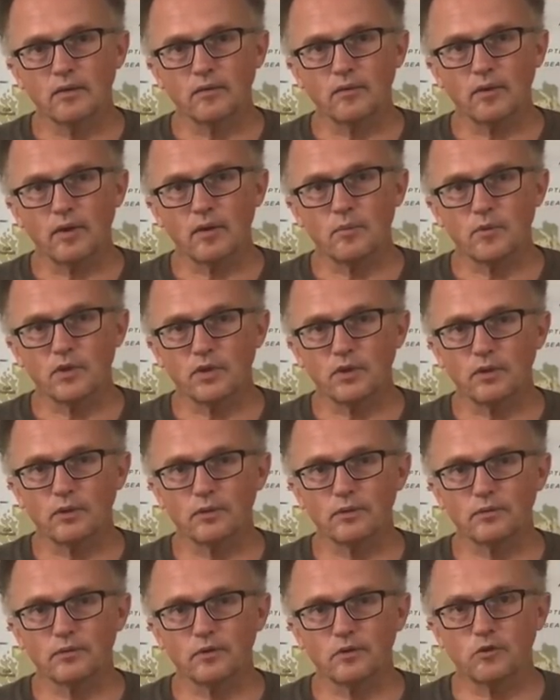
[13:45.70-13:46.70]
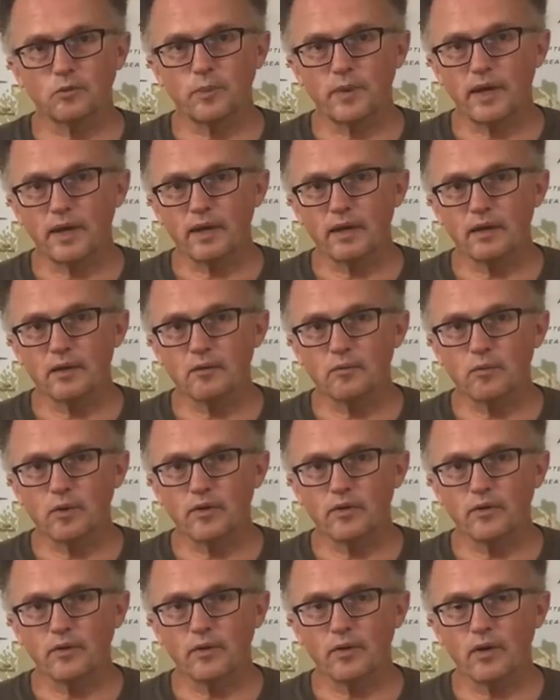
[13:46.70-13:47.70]
right? Materials expand
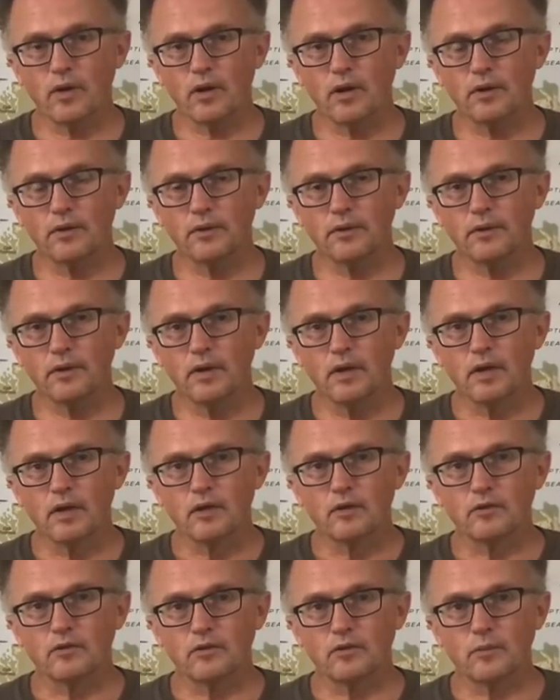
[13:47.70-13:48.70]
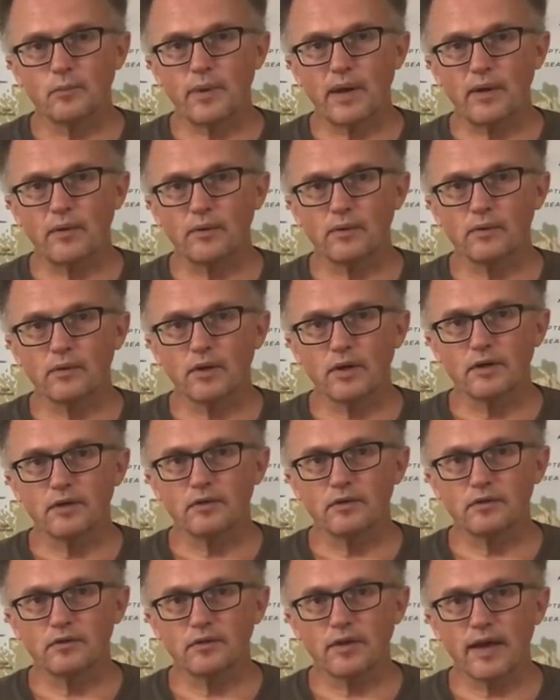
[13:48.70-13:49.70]
when they're hotter, so the power
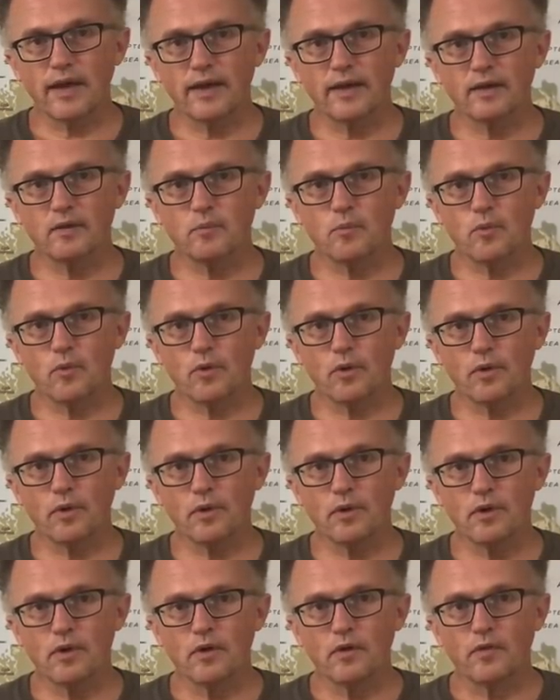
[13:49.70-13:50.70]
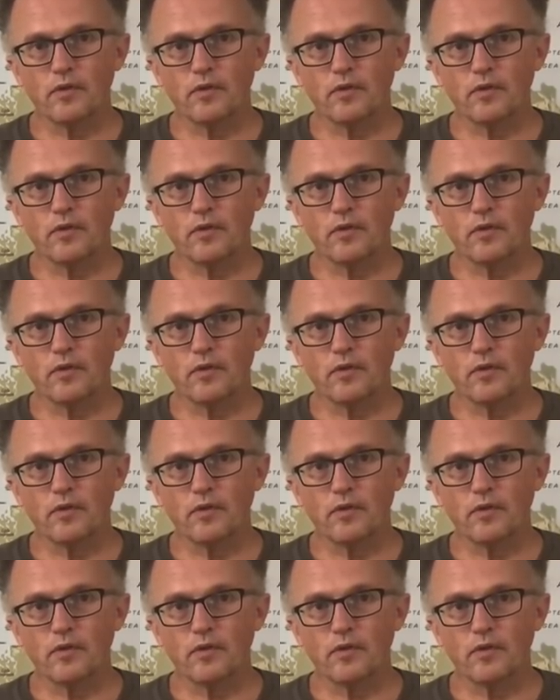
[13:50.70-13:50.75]
lines sag more.